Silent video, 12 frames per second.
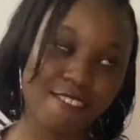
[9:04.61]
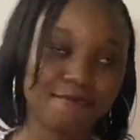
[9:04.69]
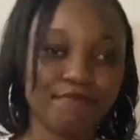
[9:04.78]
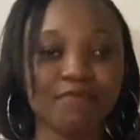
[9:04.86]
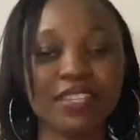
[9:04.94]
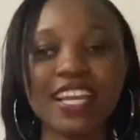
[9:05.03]
and
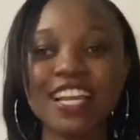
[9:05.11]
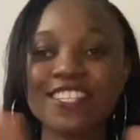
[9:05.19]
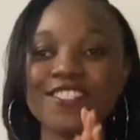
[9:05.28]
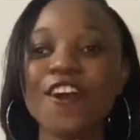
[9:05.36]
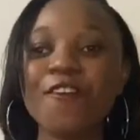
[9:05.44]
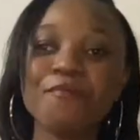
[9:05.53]
more you
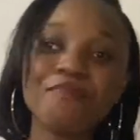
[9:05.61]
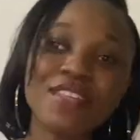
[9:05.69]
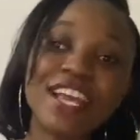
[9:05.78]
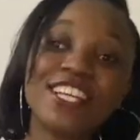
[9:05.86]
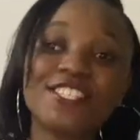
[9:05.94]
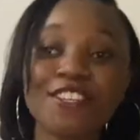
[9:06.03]
consume a
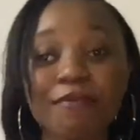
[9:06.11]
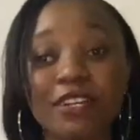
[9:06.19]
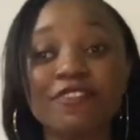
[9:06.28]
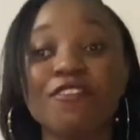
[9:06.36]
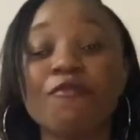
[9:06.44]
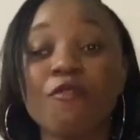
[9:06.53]
particular
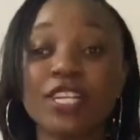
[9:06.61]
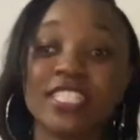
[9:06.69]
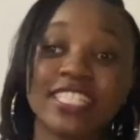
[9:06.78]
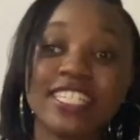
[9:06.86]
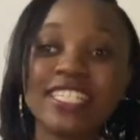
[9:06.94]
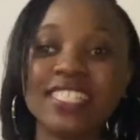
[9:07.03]
product,
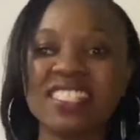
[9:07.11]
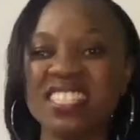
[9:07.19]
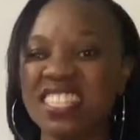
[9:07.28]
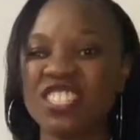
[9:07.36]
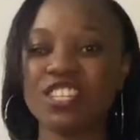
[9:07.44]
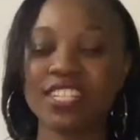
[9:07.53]
the
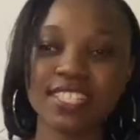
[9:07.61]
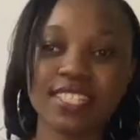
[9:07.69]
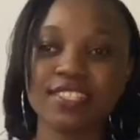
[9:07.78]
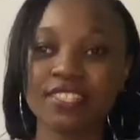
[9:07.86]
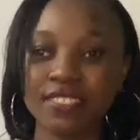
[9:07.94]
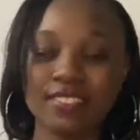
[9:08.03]
less, like
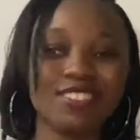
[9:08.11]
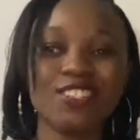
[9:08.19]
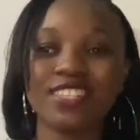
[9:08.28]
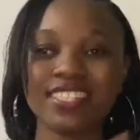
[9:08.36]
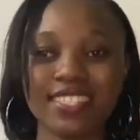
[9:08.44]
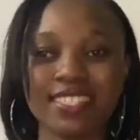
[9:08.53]
when you
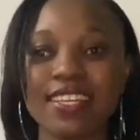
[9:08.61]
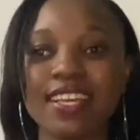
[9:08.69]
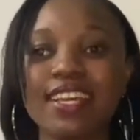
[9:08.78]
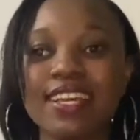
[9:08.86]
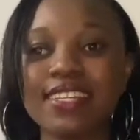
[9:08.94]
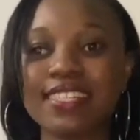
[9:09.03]
keep
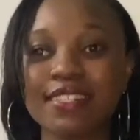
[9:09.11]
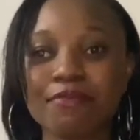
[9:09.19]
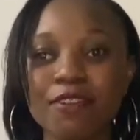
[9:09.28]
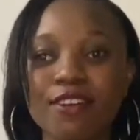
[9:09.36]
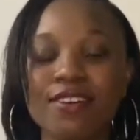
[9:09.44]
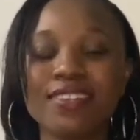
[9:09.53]
consuming it over
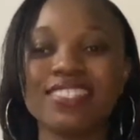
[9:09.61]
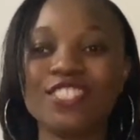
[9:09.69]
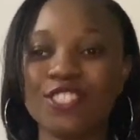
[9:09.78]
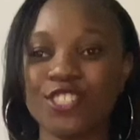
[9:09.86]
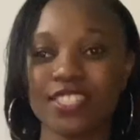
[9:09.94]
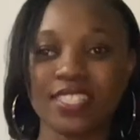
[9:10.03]
time, like
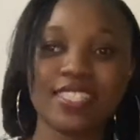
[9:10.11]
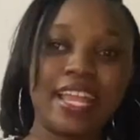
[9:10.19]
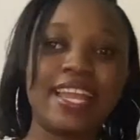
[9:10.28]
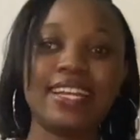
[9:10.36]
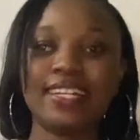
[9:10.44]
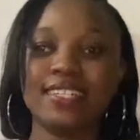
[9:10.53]
back to
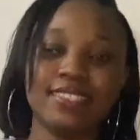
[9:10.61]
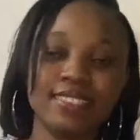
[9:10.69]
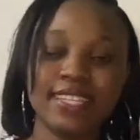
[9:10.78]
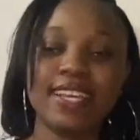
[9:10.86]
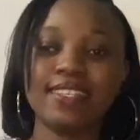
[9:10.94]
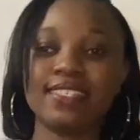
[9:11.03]
back,
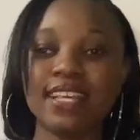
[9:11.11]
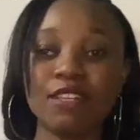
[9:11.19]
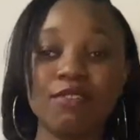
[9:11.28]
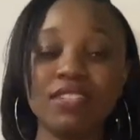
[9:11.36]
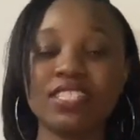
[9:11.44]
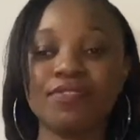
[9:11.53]
the
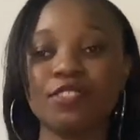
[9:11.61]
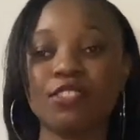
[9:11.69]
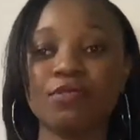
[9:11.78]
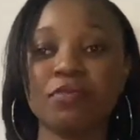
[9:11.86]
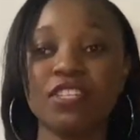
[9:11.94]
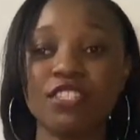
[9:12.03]
less
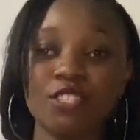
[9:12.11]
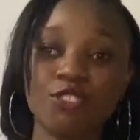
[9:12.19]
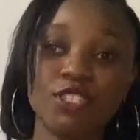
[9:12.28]
satisfaction you